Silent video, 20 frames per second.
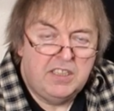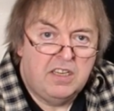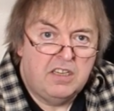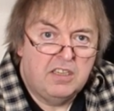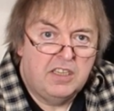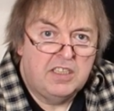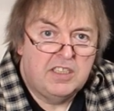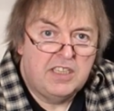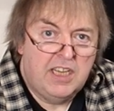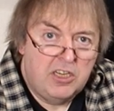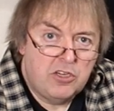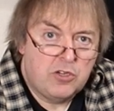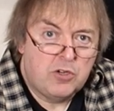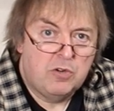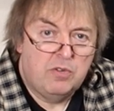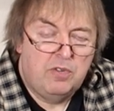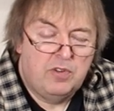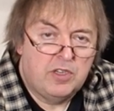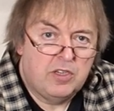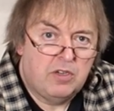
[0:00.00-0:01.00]
in
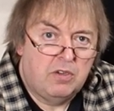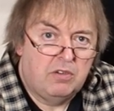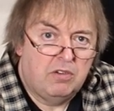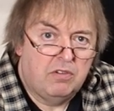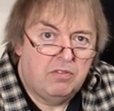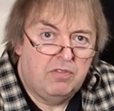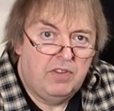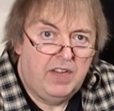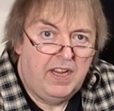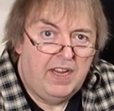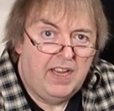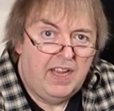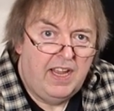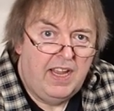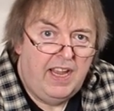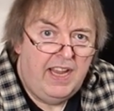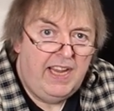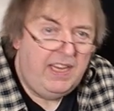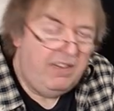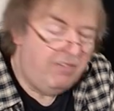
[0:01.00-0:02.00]
architectural photography,
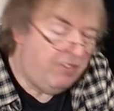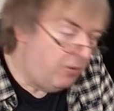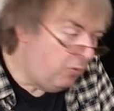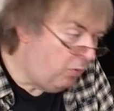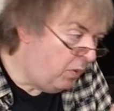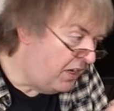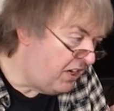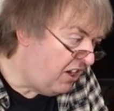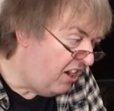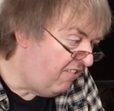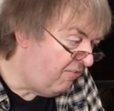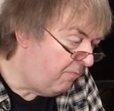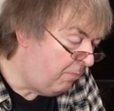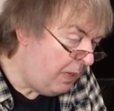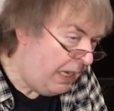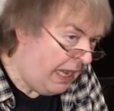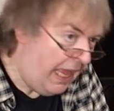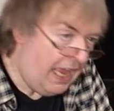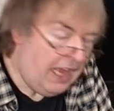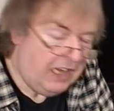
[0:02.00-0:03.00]
even when I've
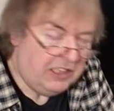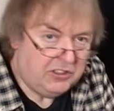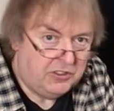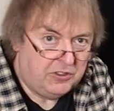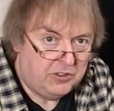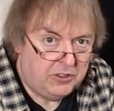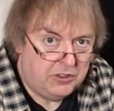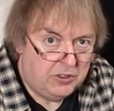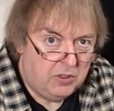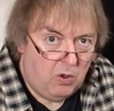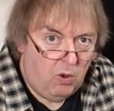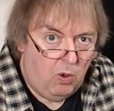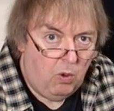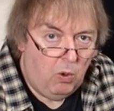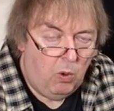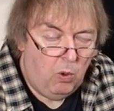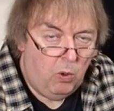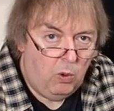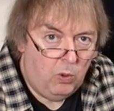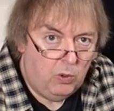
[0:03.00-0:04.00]
planned
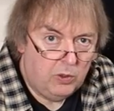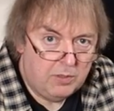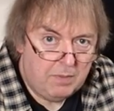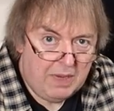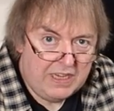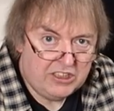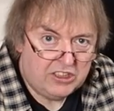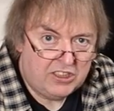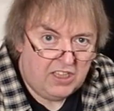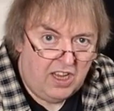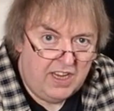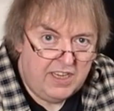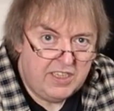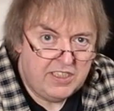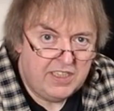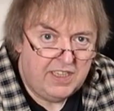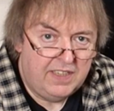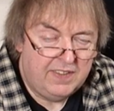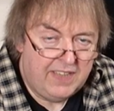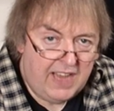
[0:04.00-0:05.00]
all the best
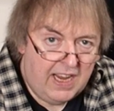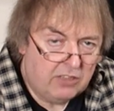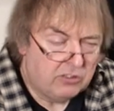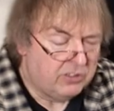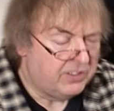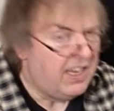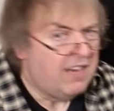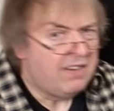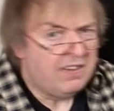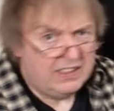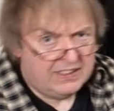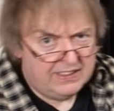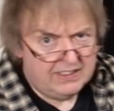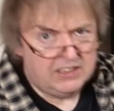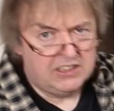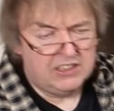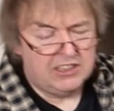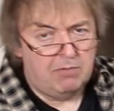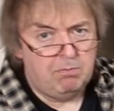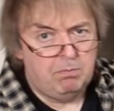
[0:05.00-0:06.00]
lighting, the angles. Now, unless
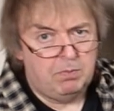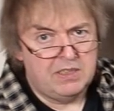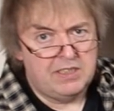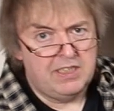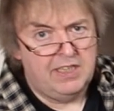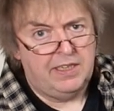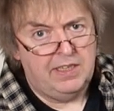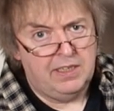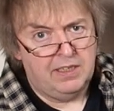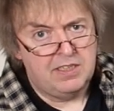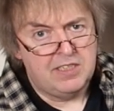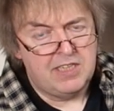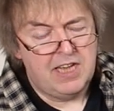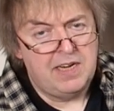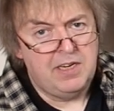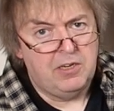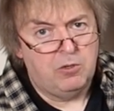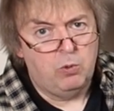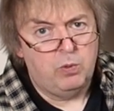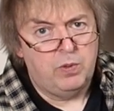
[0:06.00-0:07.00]
it's some particular
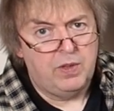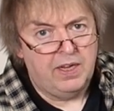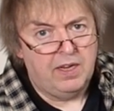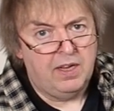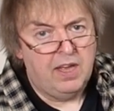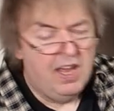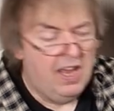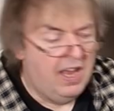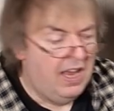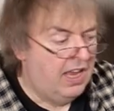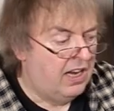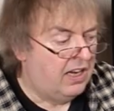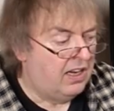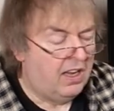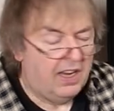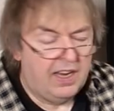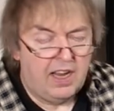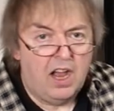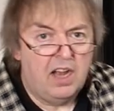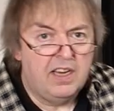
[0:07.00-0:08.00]
technical thing,
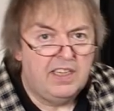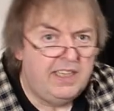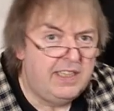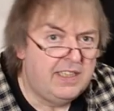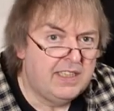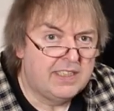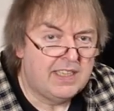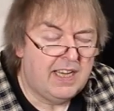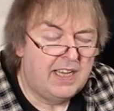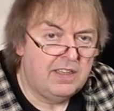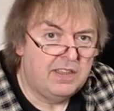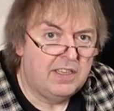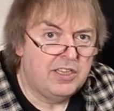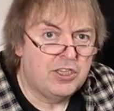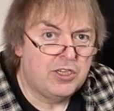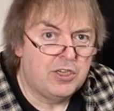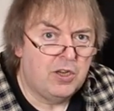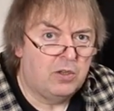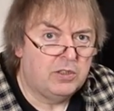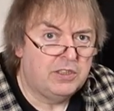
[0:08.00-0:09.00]
like I need to take this
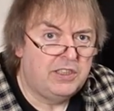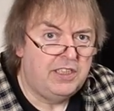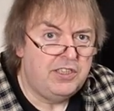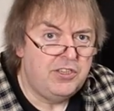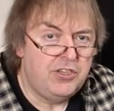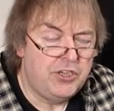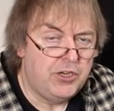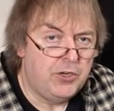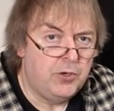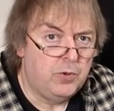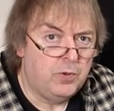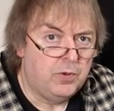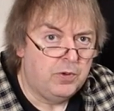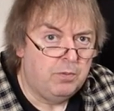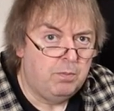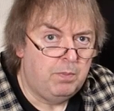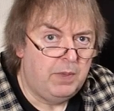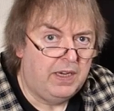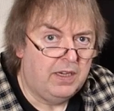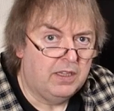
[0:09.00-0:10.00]
shot in
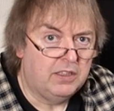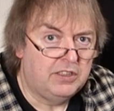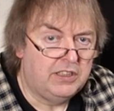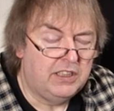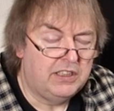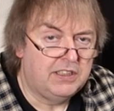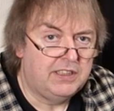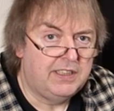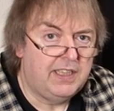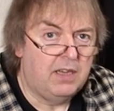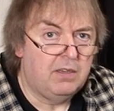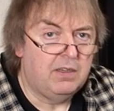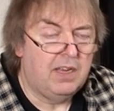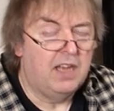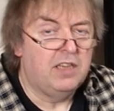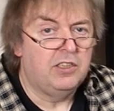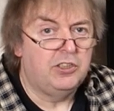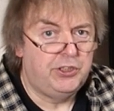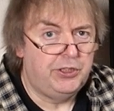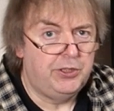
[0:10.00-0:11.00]
June because it's the
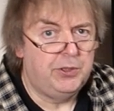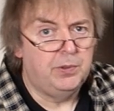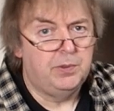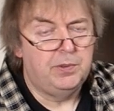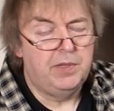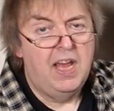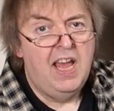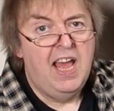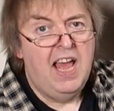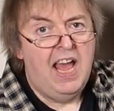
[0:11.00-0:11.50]
in June